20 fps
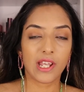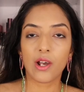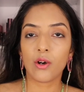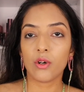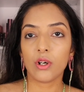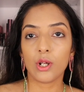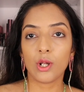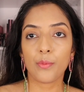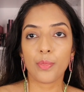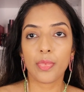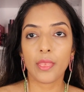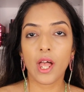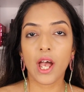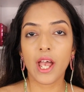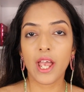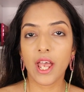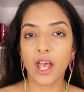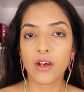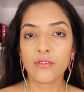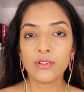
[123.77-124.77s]
Now,
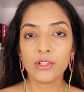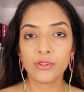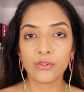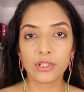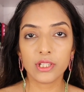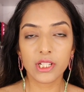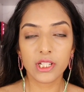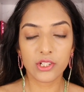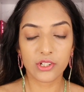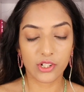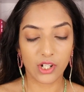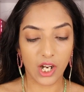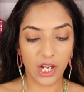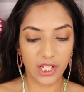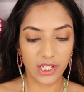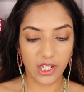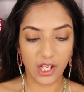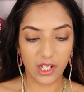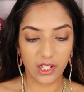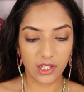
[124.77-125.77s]
I haven't really
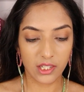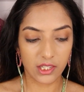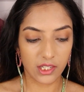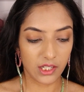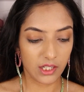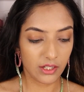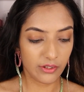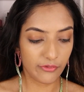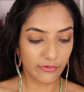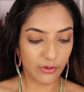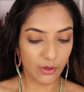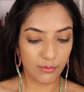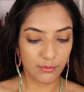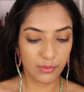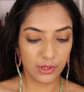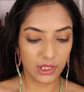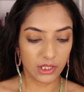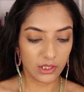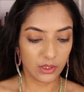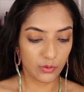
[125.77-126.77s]
tried anything
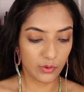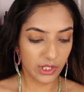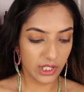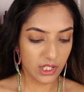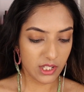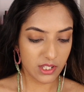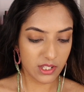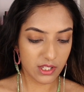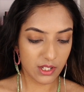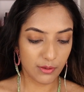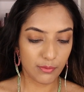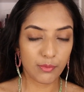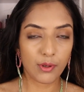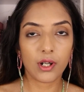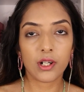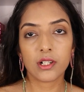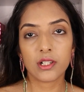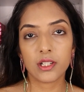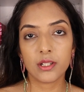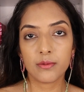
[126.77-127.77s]
from P. Louise,
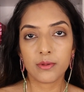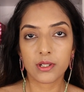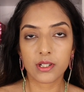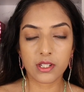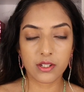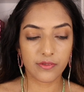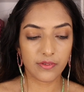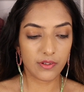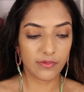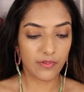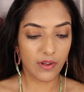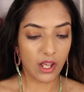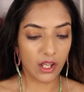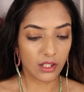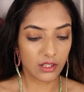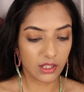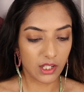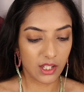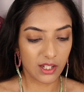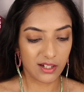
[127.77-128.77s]
partly because of the
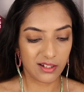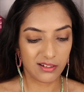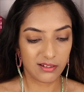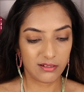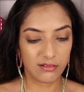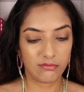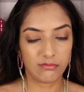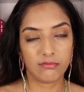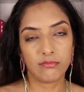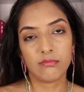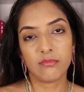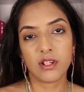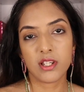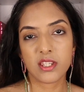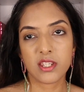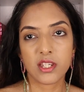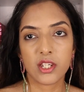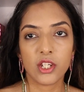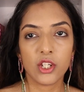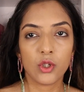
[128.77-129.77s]
fact that
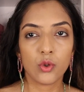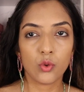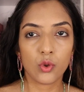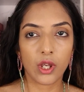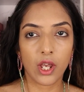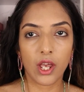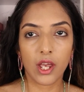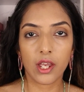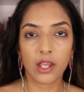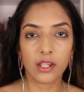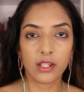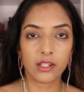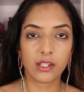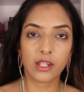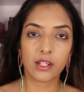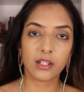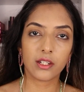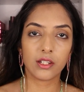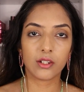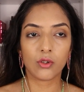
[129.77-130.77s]
it's in UK,
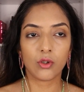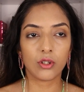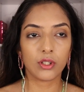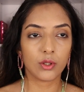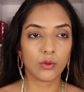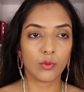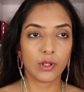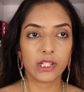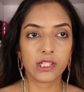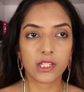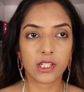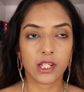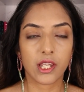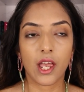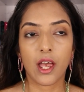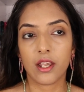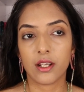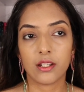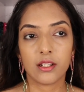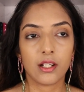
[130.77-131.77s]
getting it all the way to
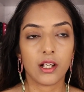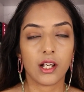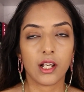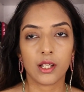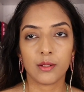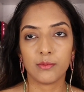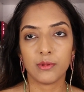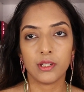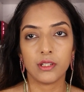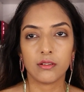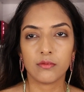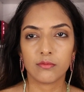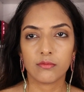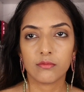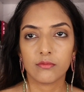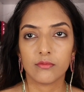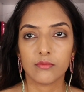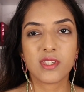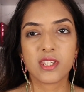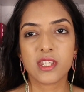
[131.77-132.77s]
Canada, I mean,
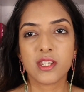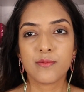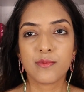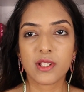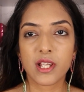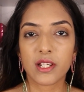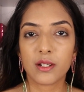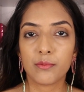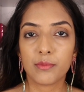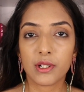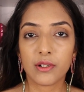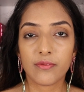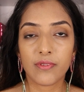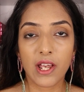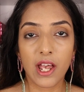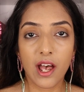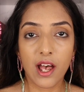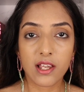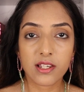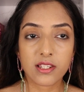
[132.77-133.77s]
seems like a bit of
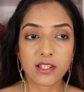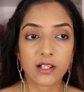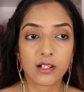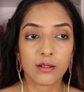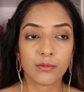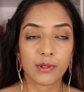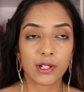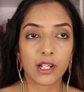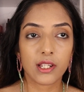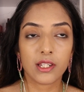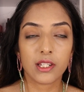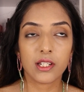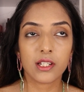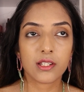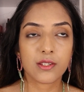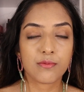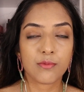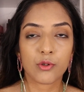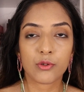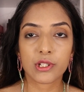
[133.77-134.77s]
a hassle, but I think
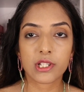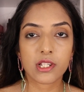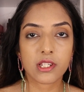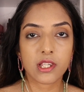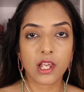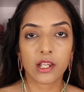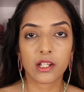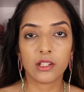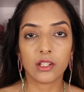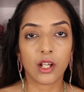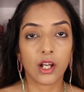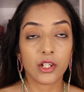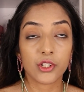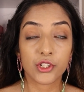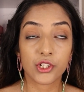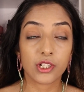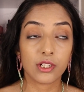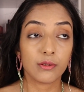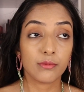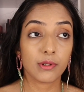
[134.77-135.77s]
it's mostly
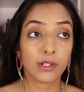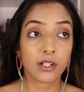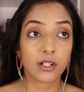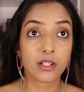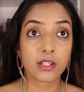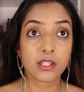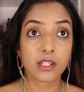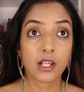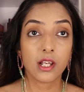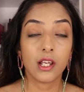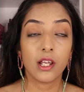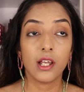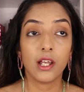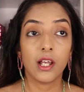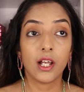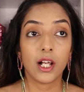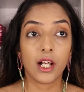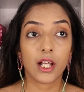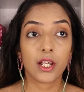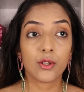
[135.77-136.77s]
psychological because
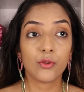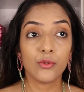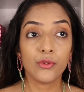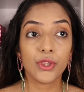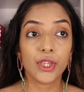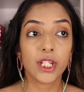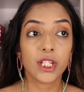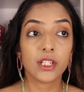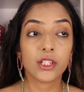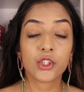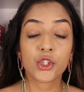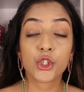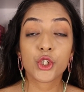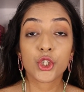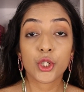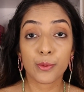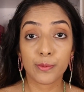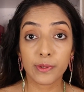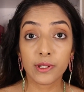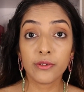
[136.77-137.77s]
I don't think the
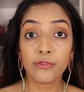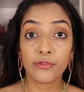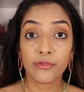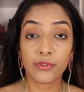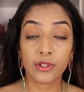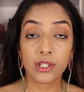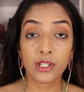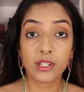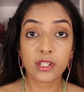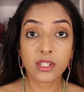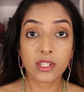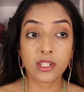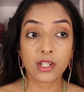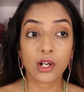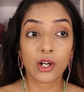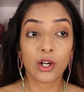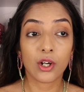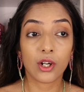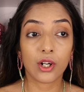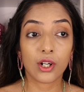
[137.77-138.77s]
shipping fees
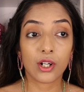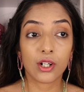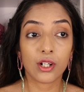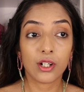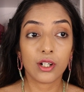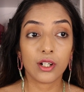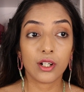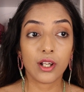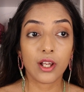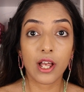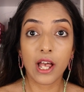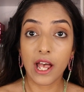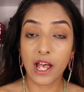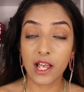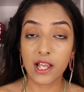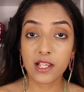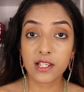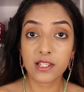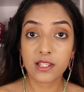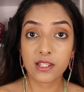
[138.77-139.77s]
are
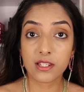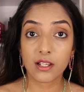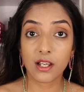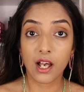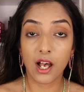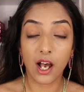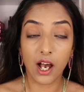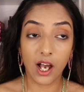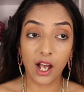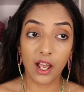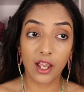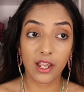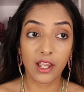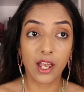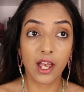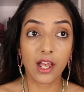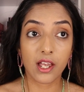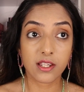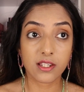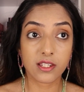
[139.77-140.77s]
as high
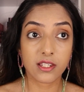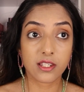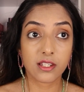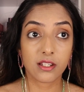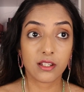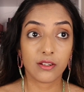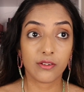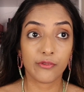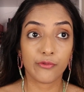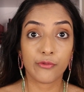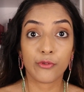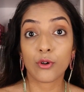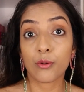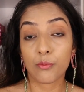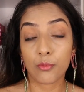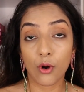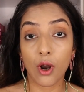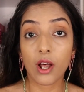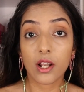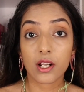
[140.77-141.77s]
as
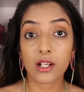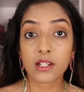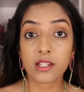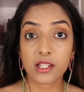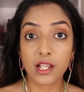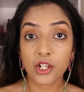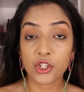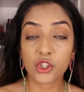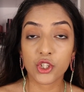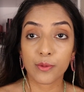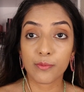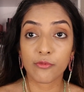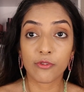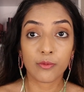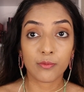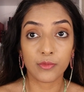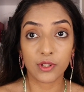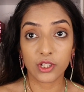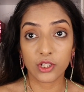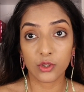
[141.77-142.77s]
for products that ship
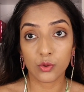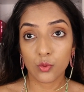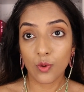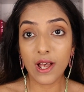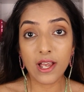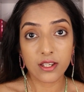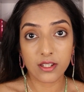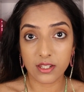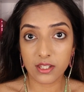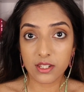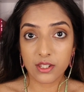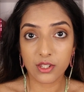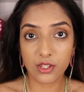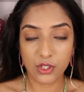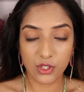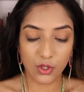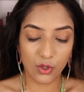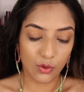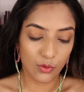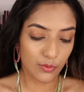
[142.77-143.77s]
from the US.
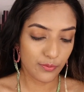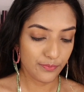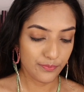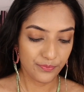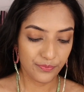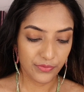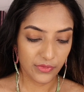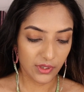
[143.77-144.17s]
So,